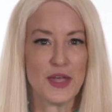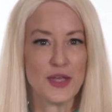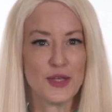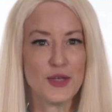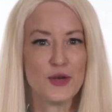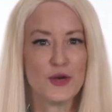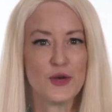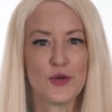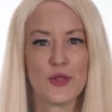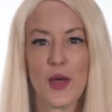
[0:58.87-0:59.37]

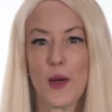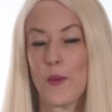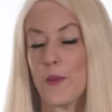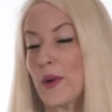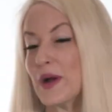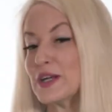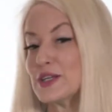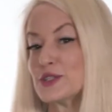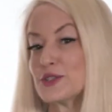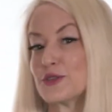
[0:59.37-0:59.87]
You know, that
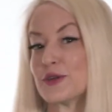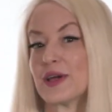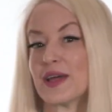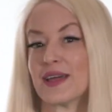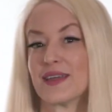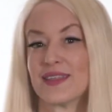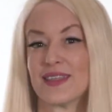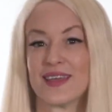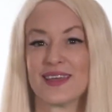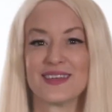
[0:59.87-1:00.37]
one
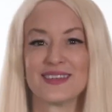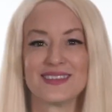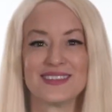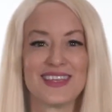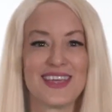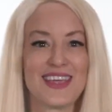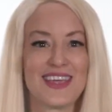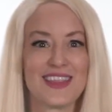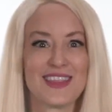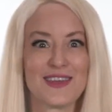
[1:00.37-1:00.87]
trick that can
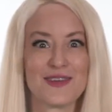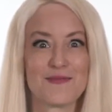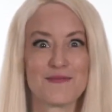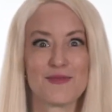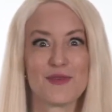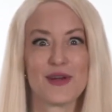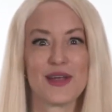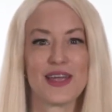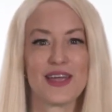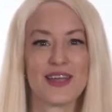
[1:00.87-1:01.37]
take their
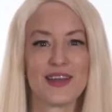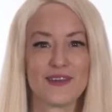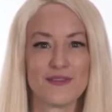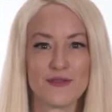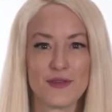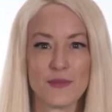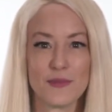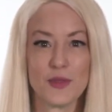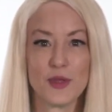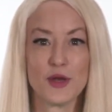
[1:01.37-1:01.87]
brand
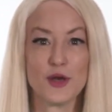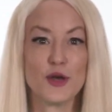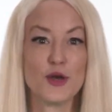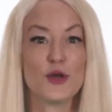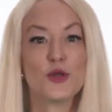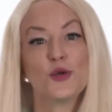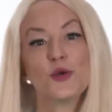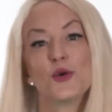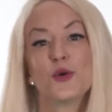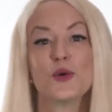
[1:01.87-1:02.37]
from the
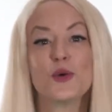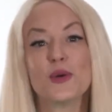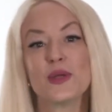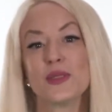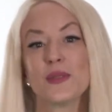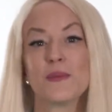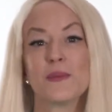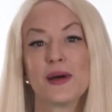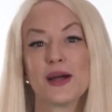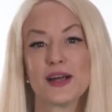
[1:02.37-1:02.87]
new in
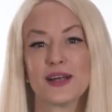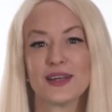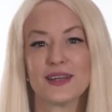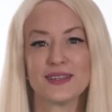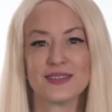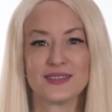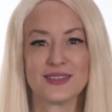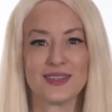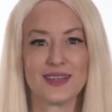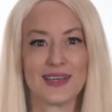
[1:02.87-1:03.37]
the
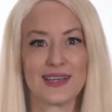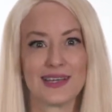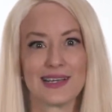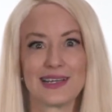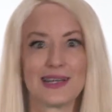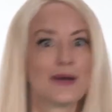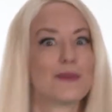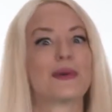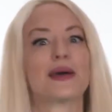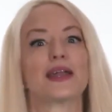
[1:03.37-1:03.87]
market to the
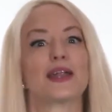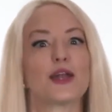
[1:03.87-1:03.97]
come out